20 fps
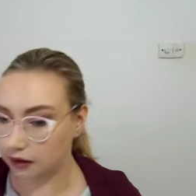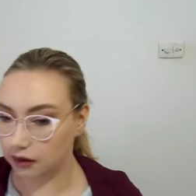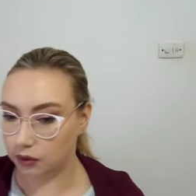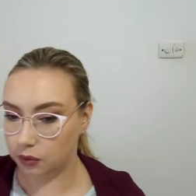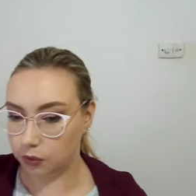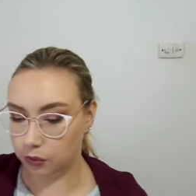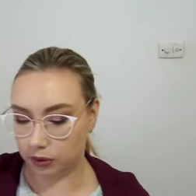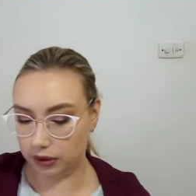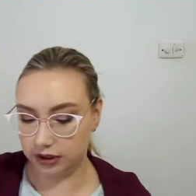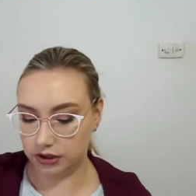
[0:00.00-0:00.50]

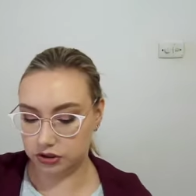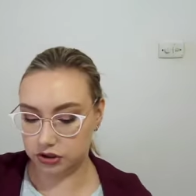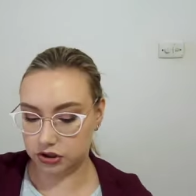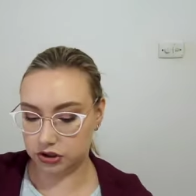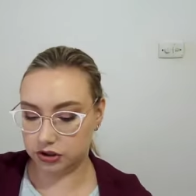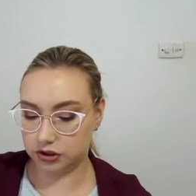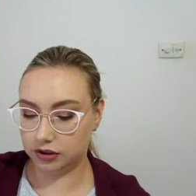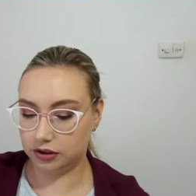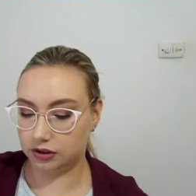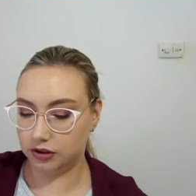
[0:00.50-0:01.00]

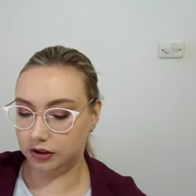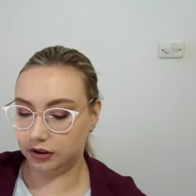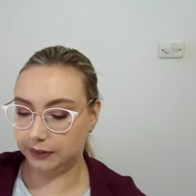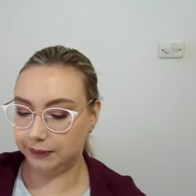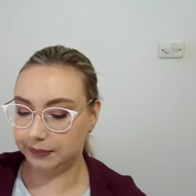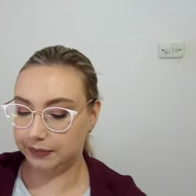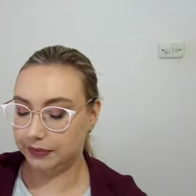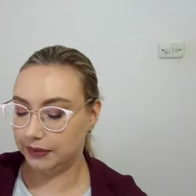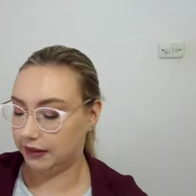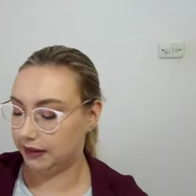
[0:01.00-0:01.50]
which
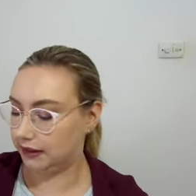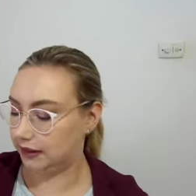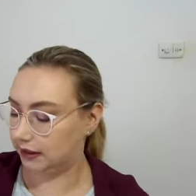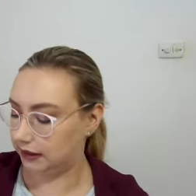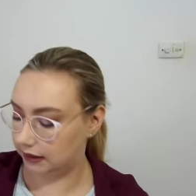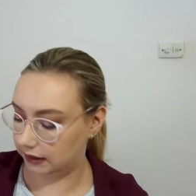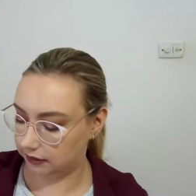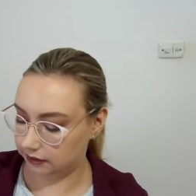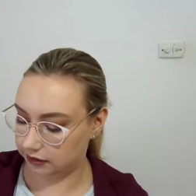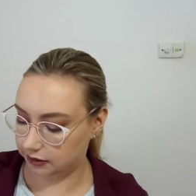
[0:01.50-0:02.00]

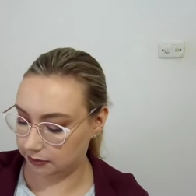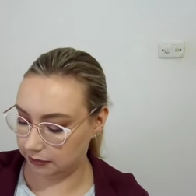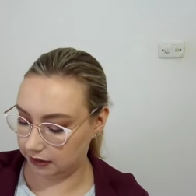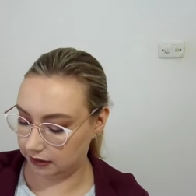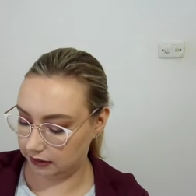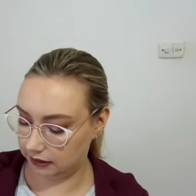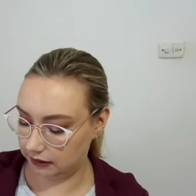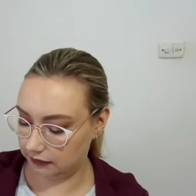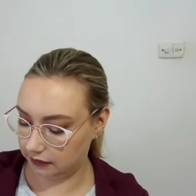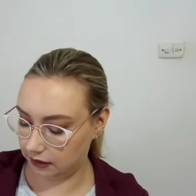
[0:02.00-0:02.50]
gives me
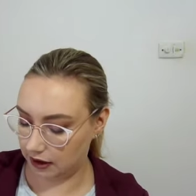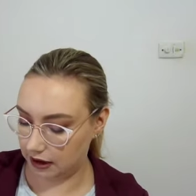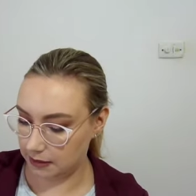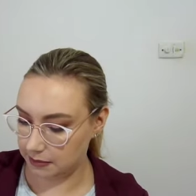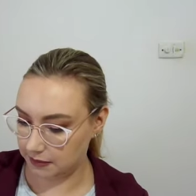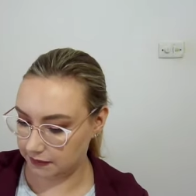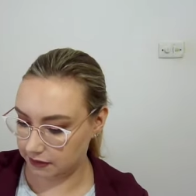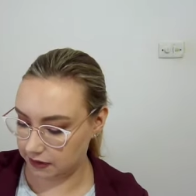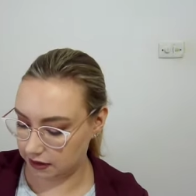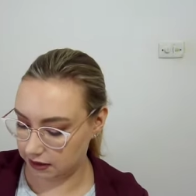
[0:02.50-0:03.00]
the vibe
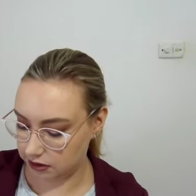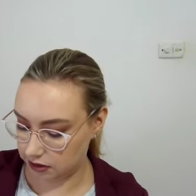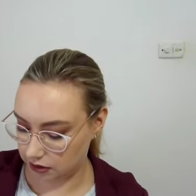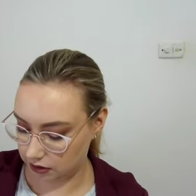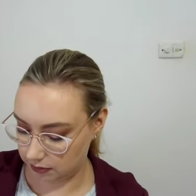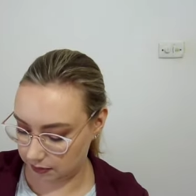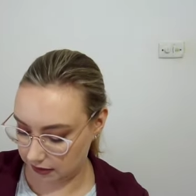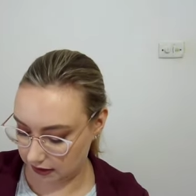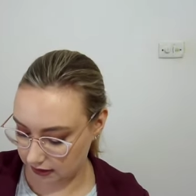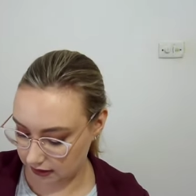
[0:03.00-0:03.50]
of the
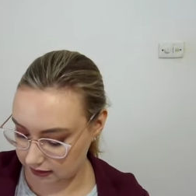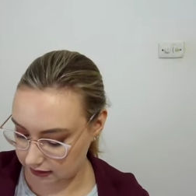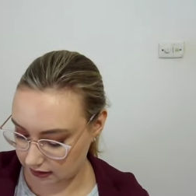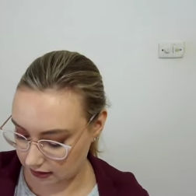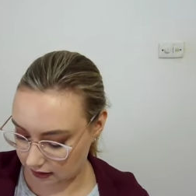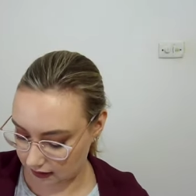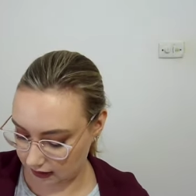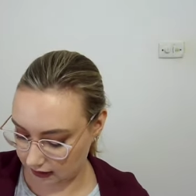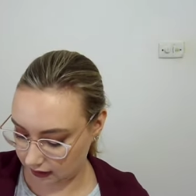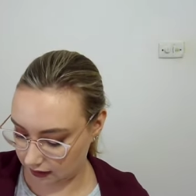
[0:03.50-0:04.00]
topaz,
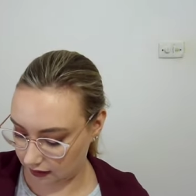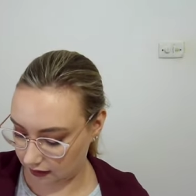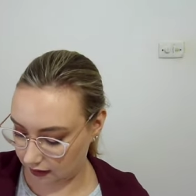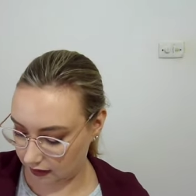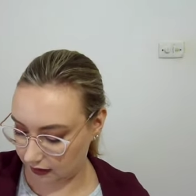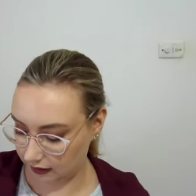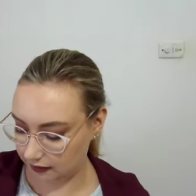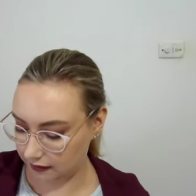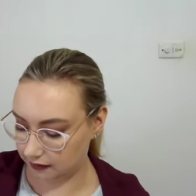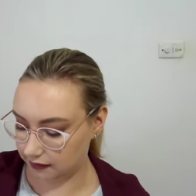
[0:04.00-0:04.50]
I
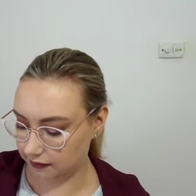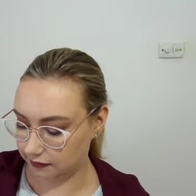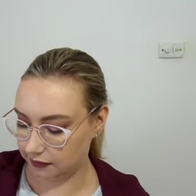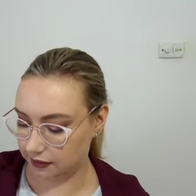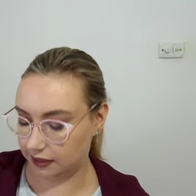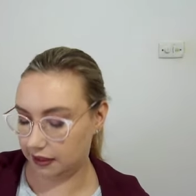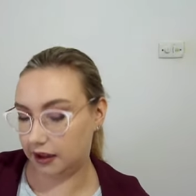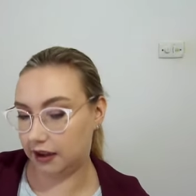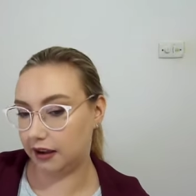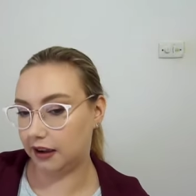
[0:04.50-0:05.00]
kind of
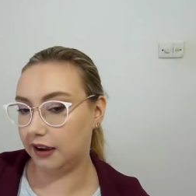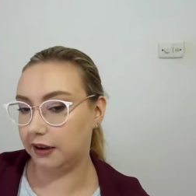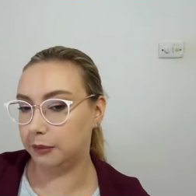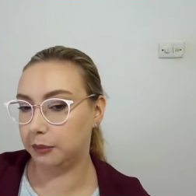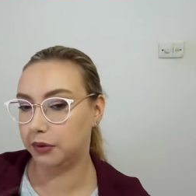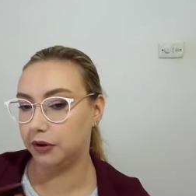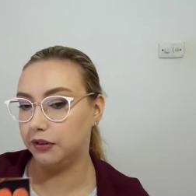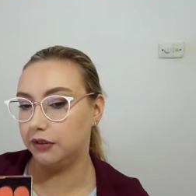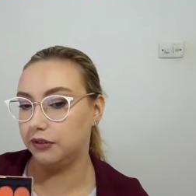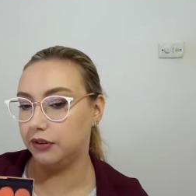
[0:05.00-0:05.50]
think I
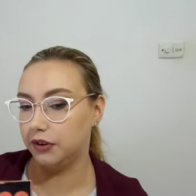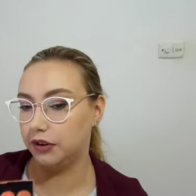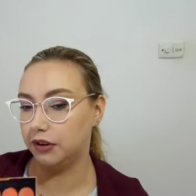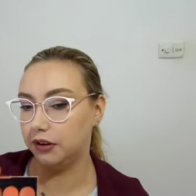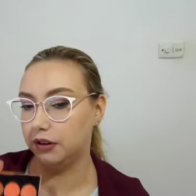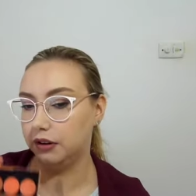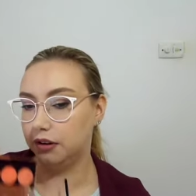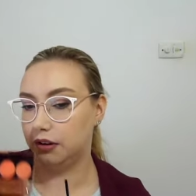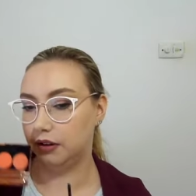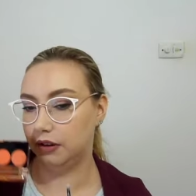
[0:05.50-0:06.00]

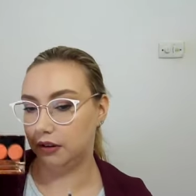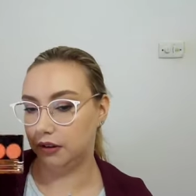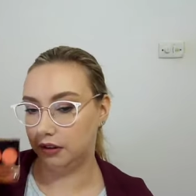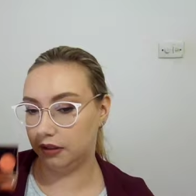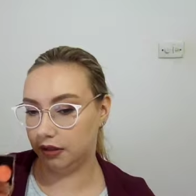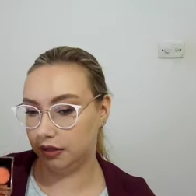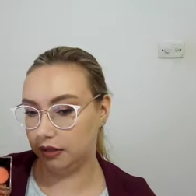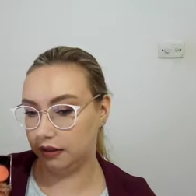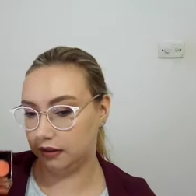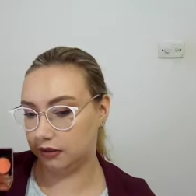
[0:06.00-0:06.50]
prefer
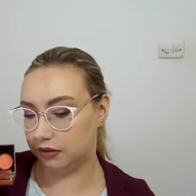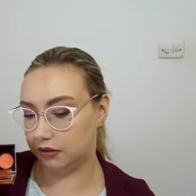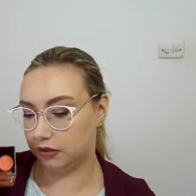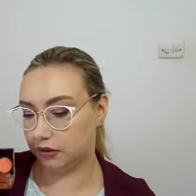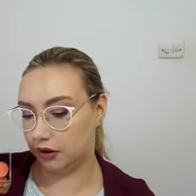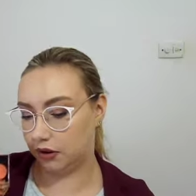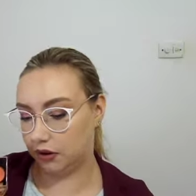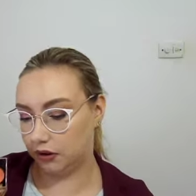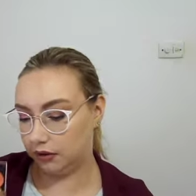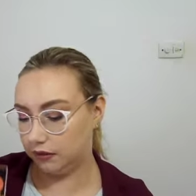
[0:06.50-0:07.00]
this
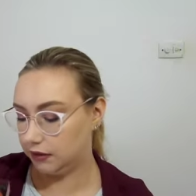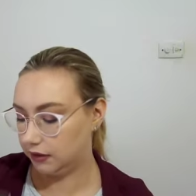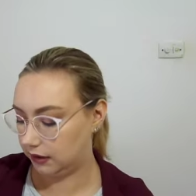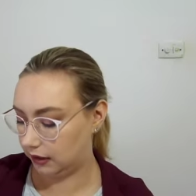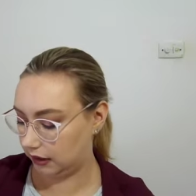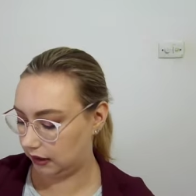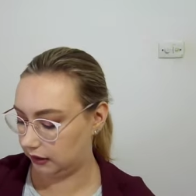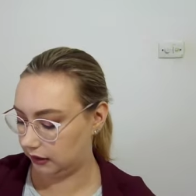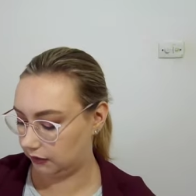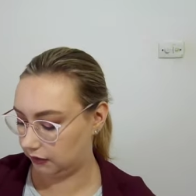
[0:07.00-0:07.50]
over
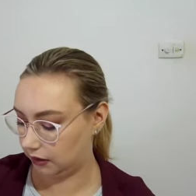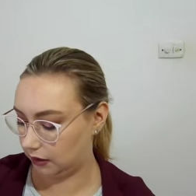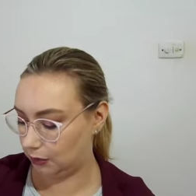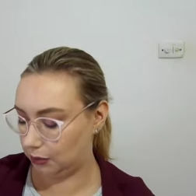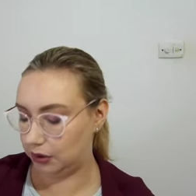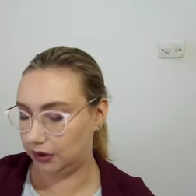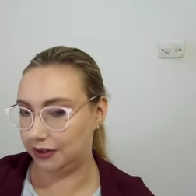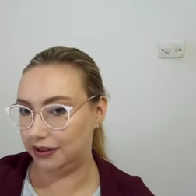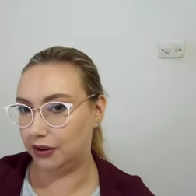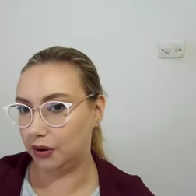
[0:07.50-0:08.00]
that if I
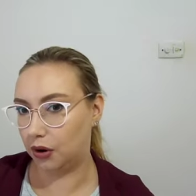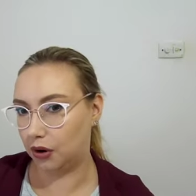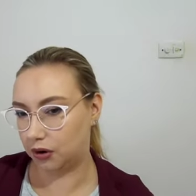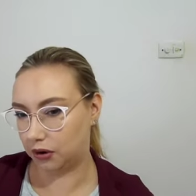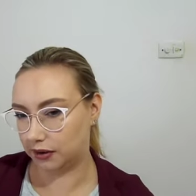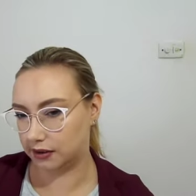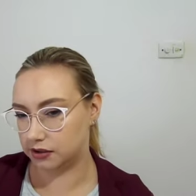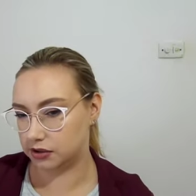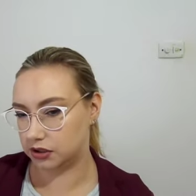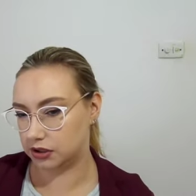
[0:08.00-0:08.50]
wanted
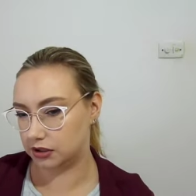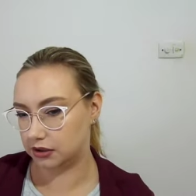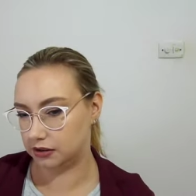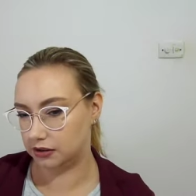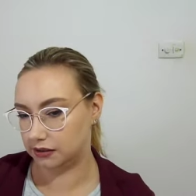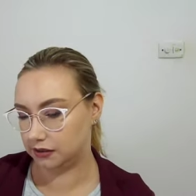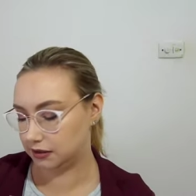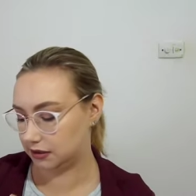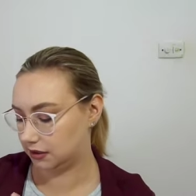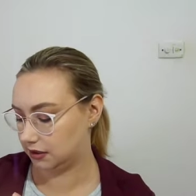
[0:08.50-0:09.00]
orangey
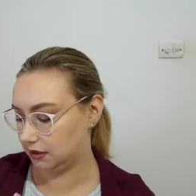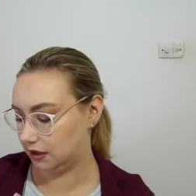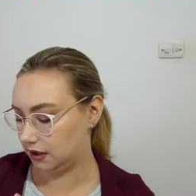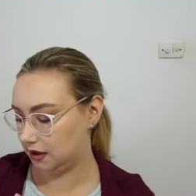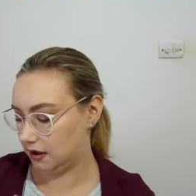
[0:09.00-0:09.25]
looks.